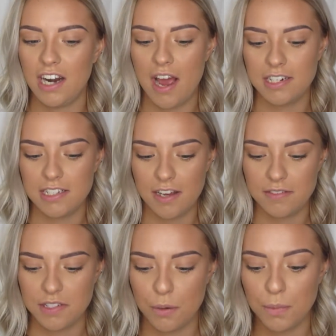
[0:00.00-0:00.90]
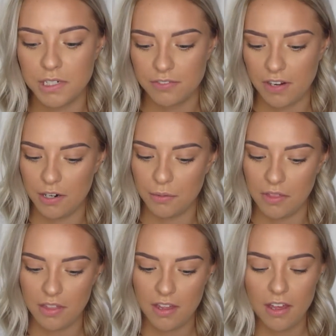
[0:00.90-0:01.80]
I just have so much fun
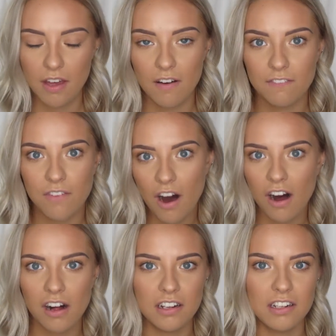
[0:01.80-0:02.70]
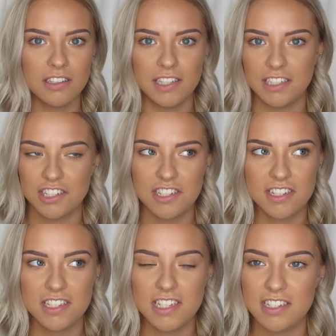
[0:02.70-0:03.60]
with fall, like just the
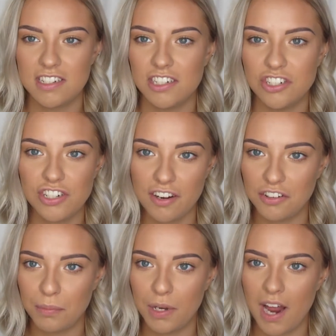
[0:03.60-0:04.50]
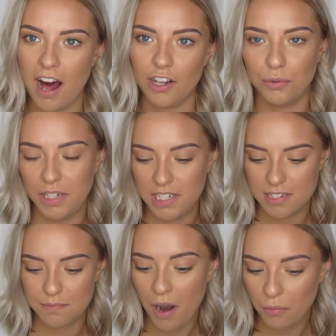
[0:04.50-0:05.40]
season in general, but Halloween
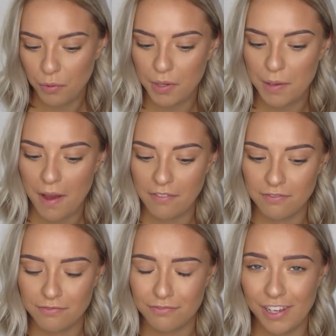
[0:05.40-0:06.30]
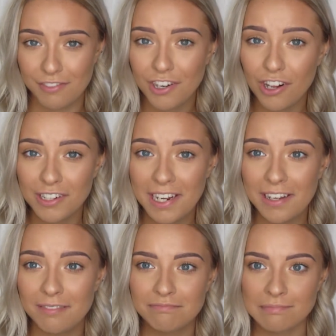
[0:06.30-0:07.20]
is probably my favorite holiday.